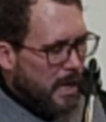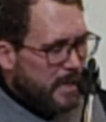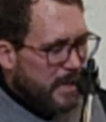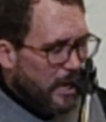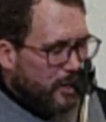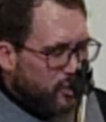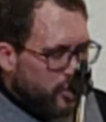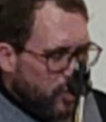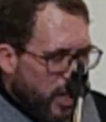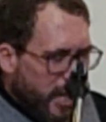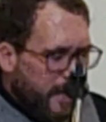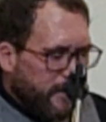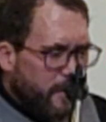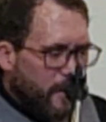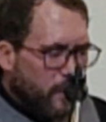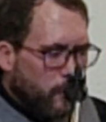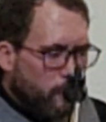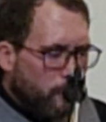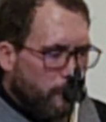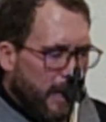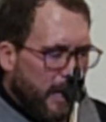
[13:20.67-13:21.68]
Now
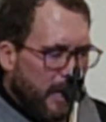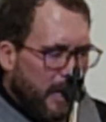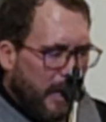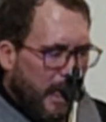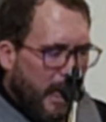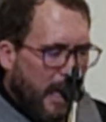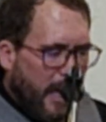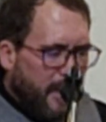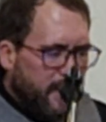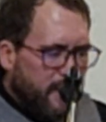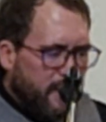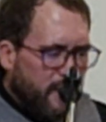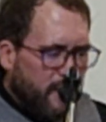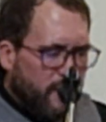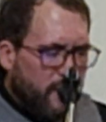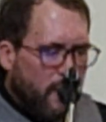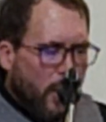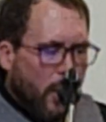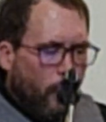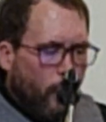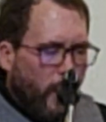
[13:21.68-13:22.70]
Jesus
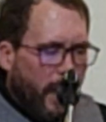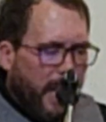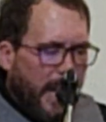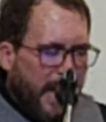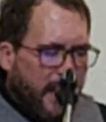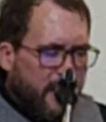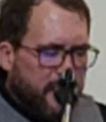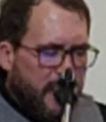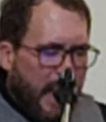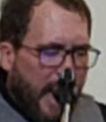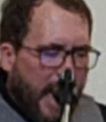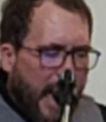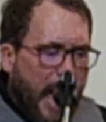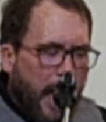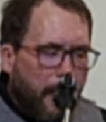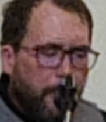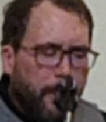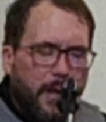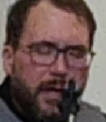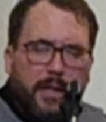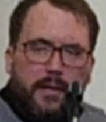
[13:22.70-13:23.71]
realizes what has
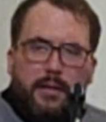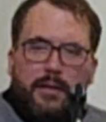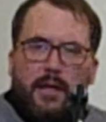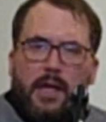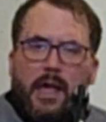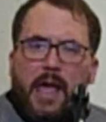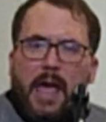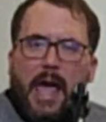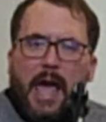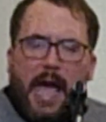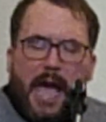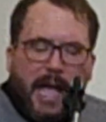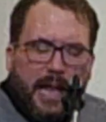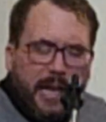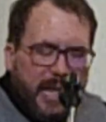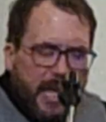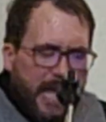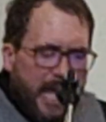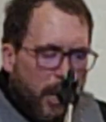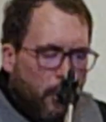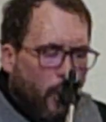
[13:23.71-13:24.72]
happened,
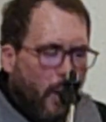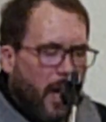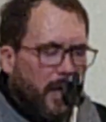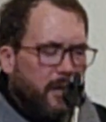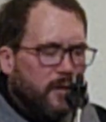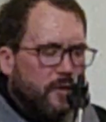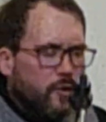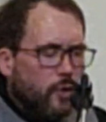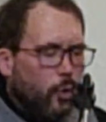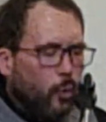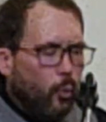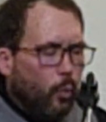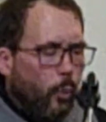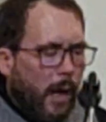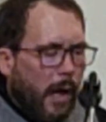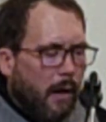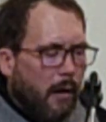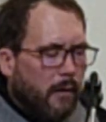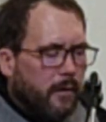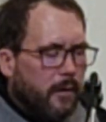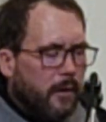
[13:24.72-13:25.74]
and he wants to
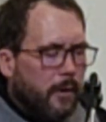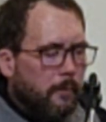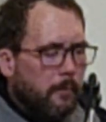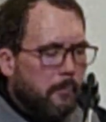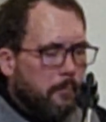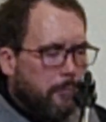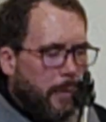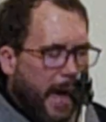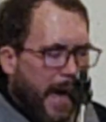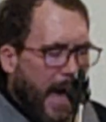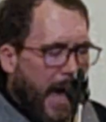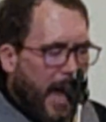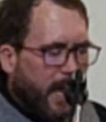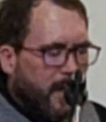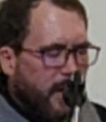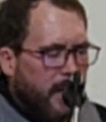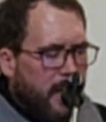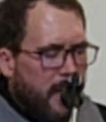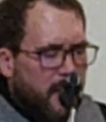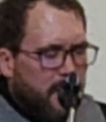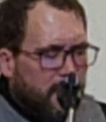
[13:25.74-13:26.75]
welcome
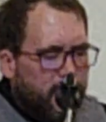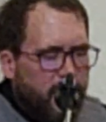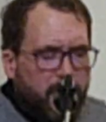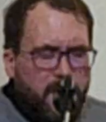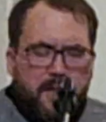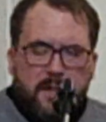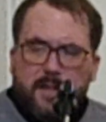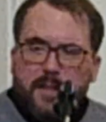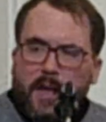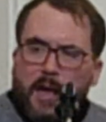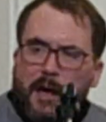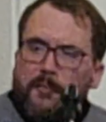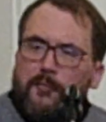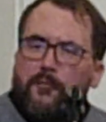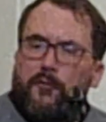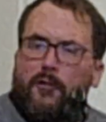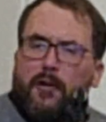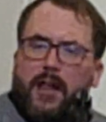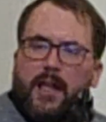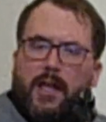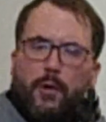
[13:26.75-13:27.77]
back this
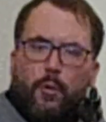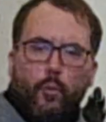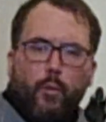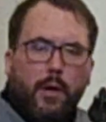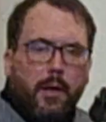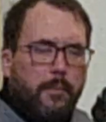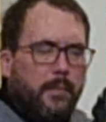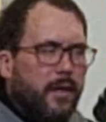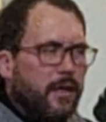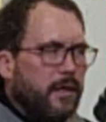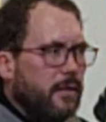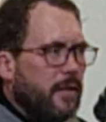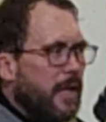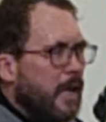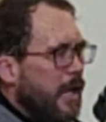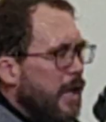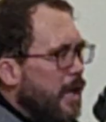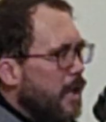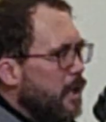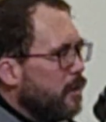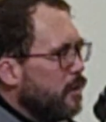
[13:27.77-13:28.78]
suffering
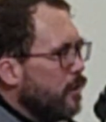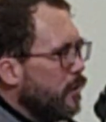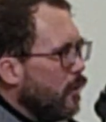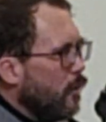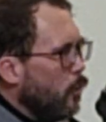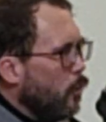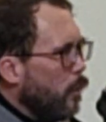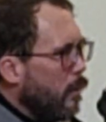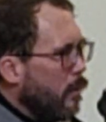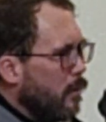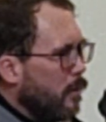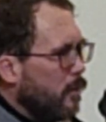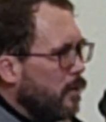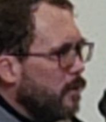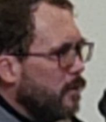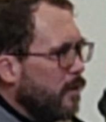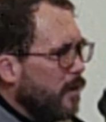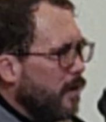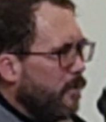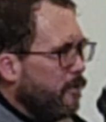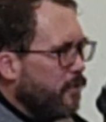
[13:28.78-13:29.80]
woman into the
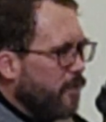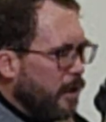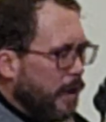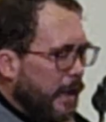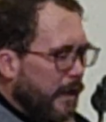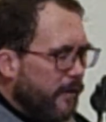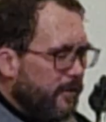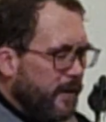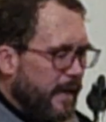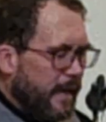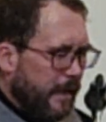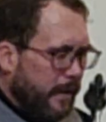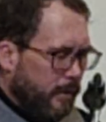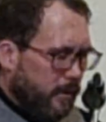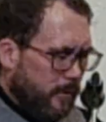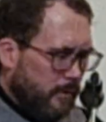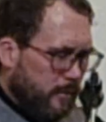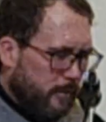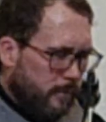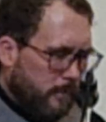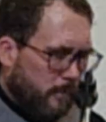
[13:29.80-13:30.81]
world of the
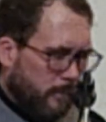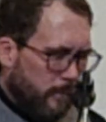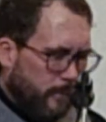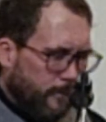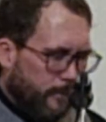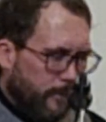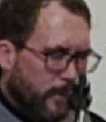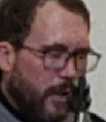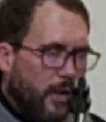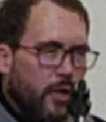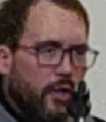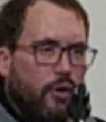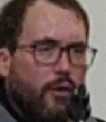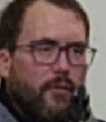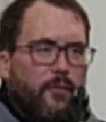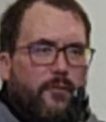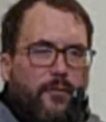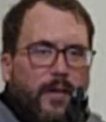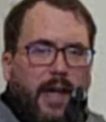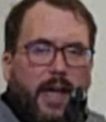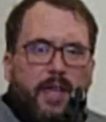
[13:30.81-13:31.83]
living.
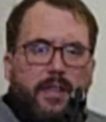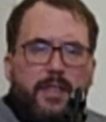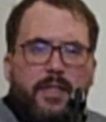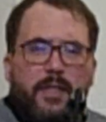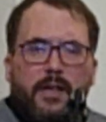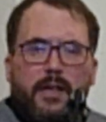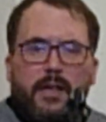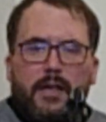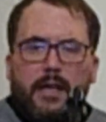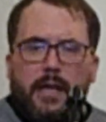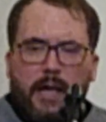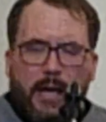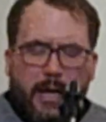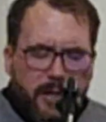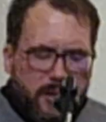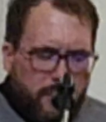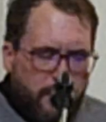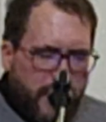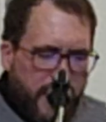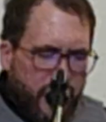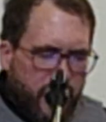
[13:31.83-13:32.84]
Your faith
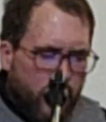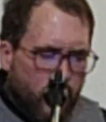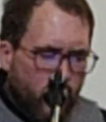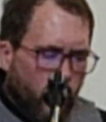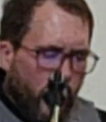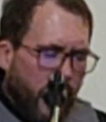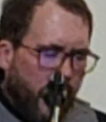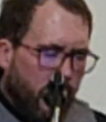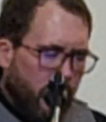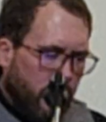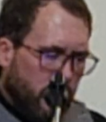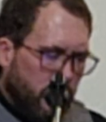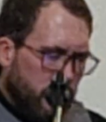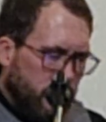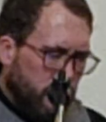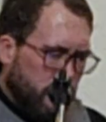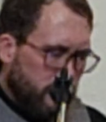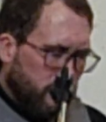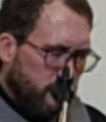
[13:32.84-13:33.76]
has made you well.